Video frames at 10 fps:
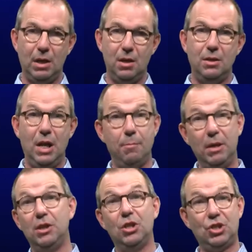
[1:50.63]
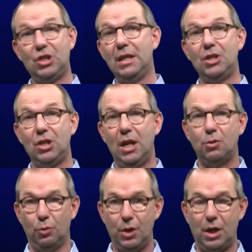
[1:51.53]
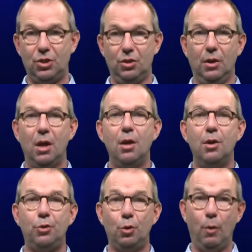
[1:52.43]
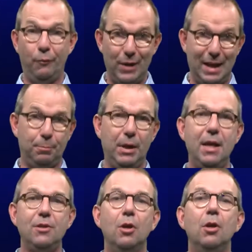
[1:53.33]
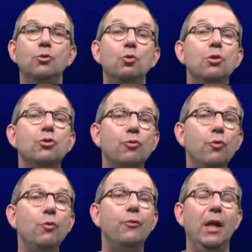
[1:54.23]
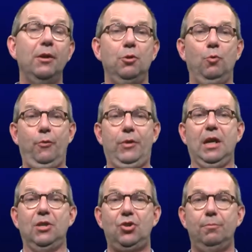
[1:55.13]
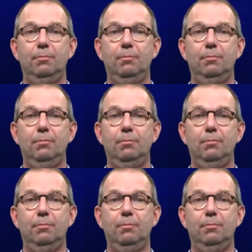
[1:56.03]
namely the steady state conduction through a flat plate, to the true value of H.